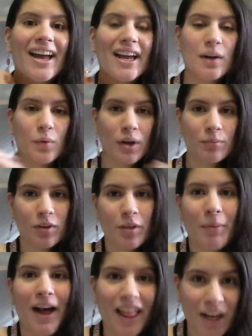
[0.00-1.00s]
and welcome to the
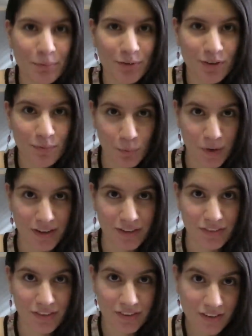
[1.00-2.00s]
pilot episode of What
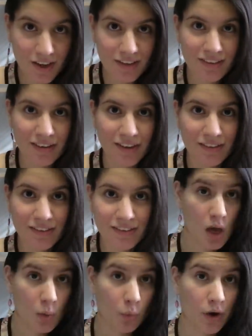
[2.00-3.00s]
Is This Nonsense?
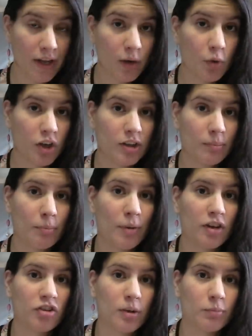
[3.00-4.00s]
Where I get worked up
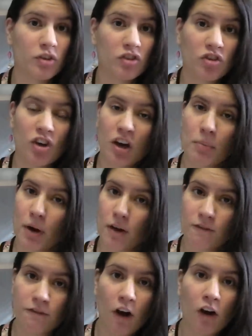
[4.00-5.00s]
about a subject and talk about
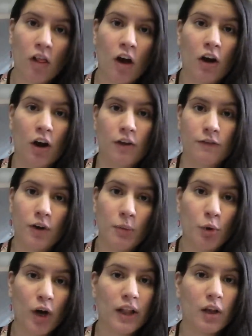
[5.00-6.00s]
it far longer and far
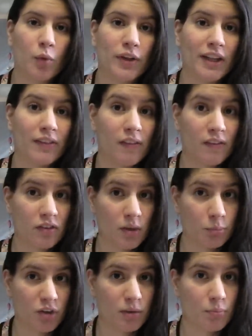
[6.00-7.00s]
more eloquently than the
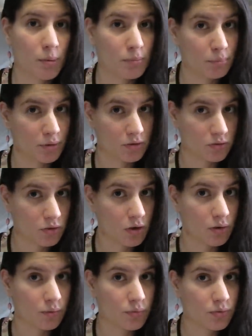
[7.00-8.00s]
subject probably
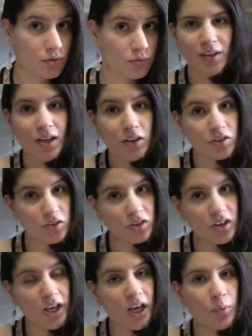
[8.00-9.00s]
deserves. So
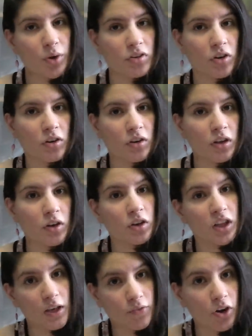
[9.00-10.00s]
today I went on a little
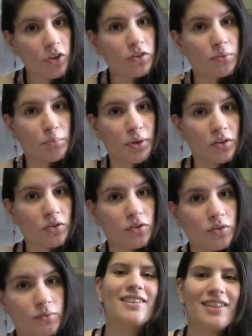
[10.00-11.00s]
Key of Awesome
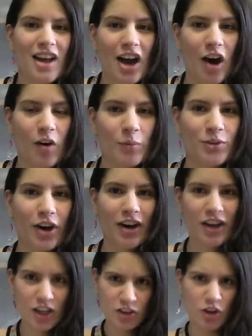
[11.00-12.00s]
binge. Oh, I'm sorry.
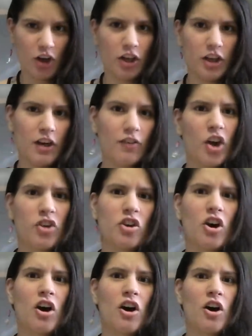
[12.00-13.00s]
The Key of
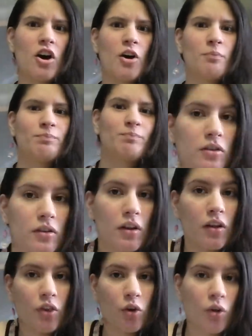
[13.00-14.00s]
Awesome!
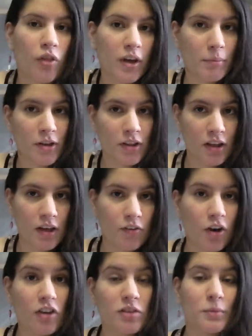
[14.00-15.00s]
The cool thing about the Key of
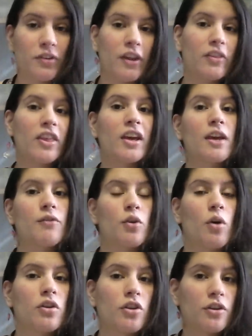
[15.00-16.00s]
Awesome is that they give
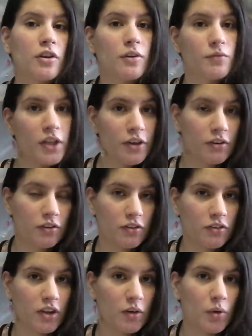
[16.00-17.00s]
you alternative lyrics to
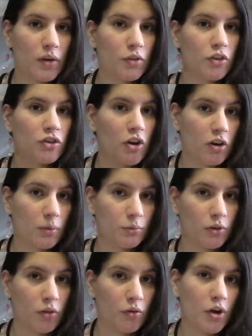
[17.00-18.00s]
sing whenever the song comes
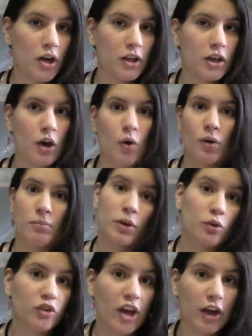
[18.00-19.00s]
on the radio or
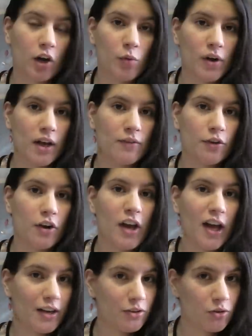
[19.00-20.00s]
music or whatever,
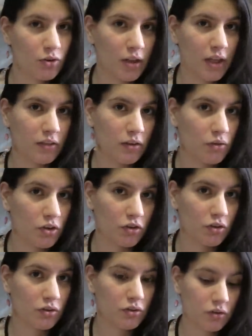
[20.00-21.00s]
and you don't like the
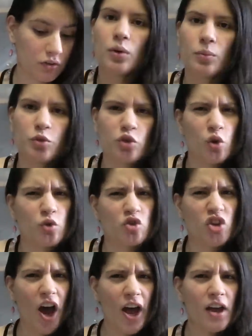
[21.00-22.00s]
originals. I'm so
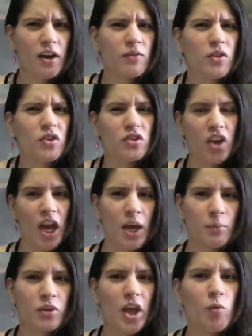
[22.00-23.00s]
tired of these
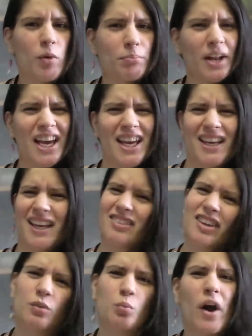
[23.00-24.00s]
games that we're playing,
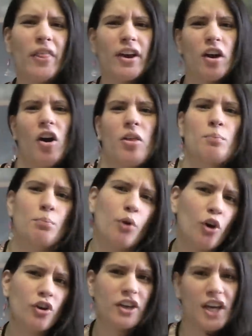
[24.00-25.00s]
guess that's why they call them
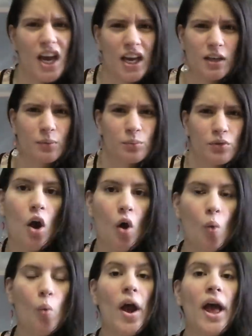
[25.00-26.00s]
board games.
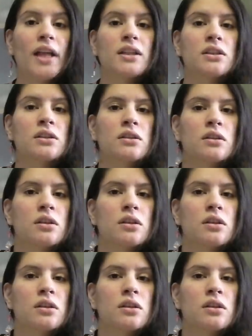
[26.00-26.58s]
When